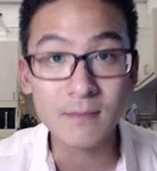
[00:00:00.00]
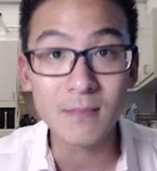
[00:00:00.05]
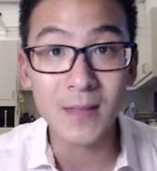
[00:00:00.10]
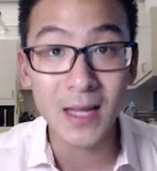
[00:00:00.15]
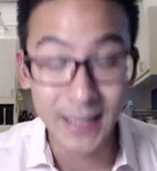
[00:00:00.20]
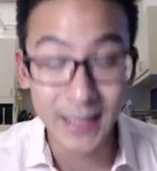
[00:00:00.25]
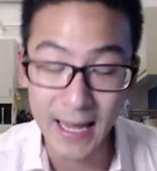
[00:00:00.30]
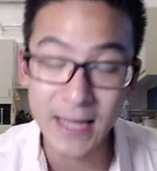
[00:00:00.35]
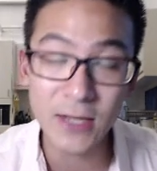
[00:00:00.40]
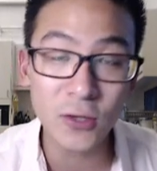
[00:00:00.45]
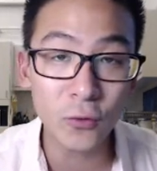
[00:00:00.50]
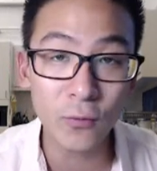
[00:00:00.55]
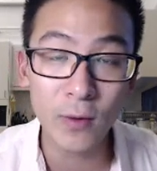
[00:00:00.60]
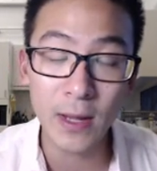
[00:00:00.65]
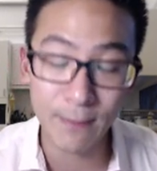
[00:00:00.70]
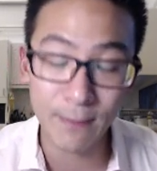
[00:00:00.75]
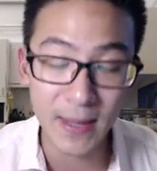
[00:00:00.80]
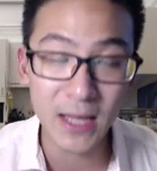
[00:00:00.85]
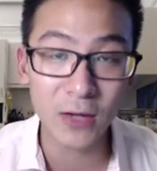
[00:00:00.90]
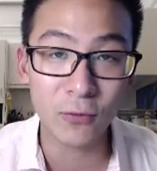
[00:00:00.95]
can you re
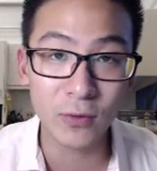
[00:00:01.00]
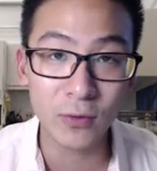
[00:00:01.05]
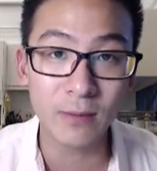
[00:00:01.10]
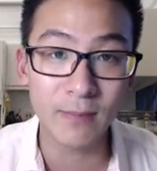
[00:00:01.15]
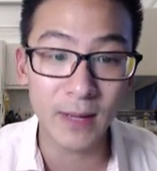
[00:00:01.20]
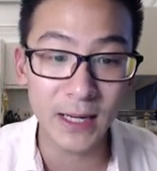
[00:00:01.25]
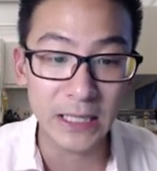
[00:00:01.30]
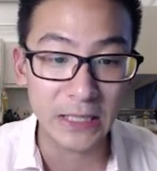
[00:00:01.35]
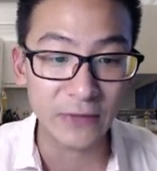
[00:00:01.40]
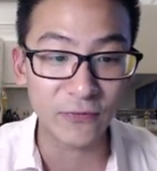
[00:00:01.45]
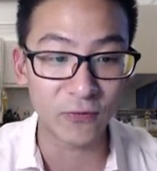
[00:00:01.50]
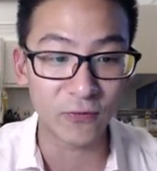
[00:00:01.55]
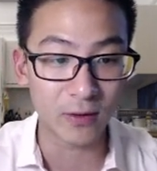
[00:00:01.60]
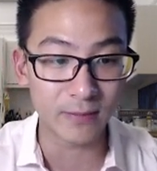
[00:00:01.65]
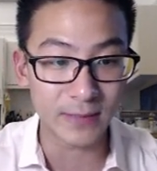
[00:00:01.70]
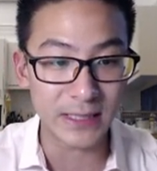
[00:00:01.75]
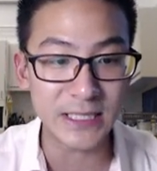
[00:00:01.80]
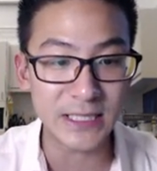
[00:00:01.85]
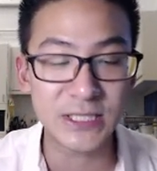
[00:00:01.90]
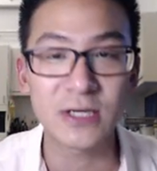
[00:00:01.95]
make real money from
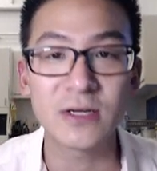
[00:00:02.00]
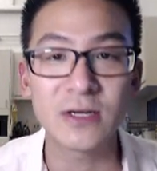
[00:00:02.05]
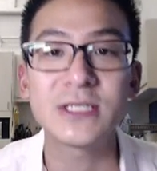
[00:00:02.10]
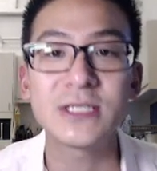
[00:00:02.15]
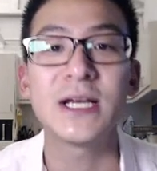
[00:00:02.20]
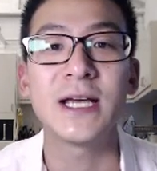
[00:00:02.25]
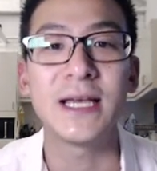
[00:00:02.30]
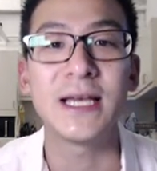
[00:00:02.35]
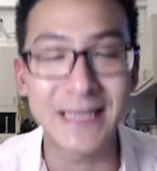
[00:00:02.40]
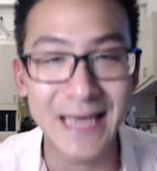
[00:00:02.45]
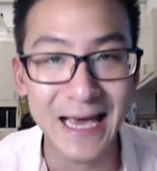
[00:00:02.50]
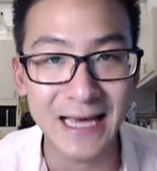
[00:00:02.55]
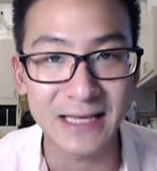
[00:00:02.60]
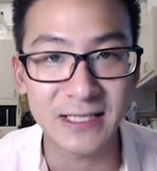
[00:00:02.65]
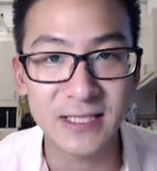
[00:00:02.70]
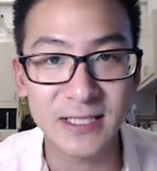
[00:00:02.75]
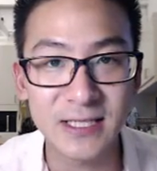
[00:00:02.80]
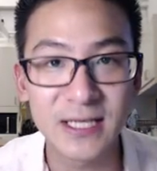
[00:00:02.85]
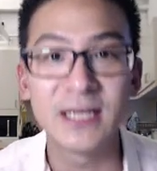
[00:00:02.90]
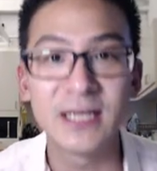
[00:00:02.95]
eSearch?
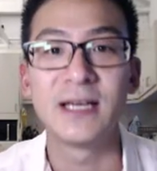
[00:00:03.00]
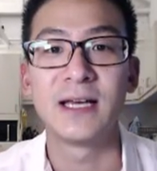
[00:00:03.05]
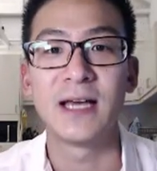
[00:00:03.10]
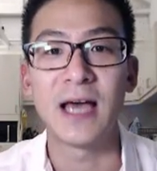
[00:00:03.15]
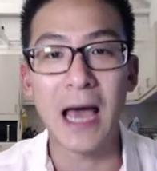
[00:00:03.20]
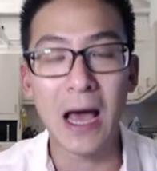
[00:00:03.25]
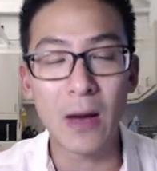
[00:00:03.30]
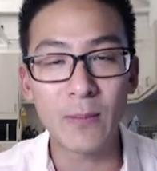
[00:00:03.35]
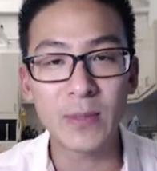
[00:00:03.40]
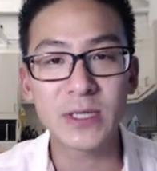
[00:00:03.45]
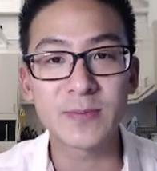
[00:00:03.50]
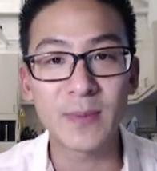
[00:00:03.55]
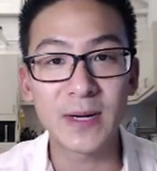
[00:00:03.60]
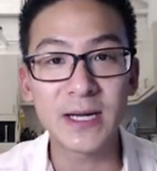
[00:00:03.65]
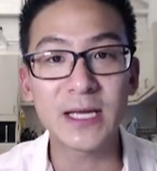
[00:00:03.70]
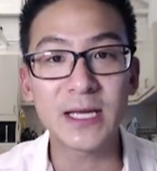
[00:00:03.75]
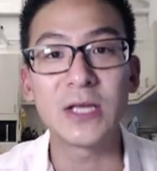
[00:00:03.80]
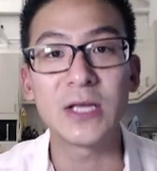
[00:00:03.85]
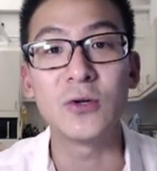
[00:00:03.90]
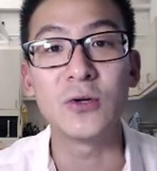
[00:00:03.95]
Yes. How much money
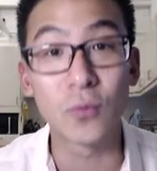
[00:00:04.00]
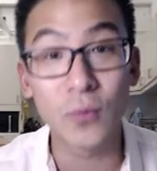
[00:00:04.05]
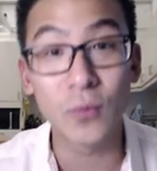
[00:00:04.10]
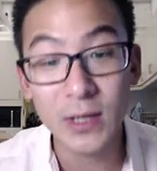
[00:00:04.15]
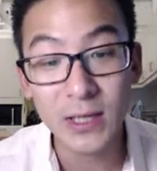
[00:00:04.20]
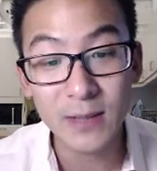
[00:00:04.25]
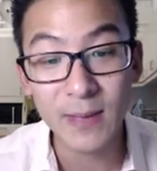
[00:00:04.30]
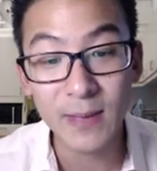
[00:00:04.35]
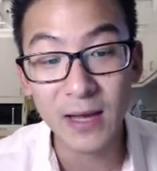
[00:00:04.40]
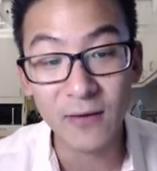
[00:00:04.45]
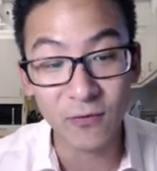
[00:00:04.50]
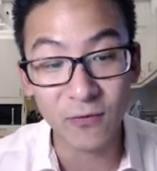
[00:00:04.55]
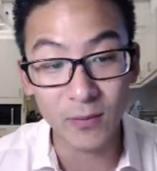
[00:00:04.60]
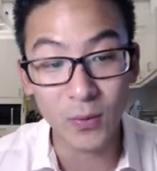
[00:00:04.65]
can you really make from a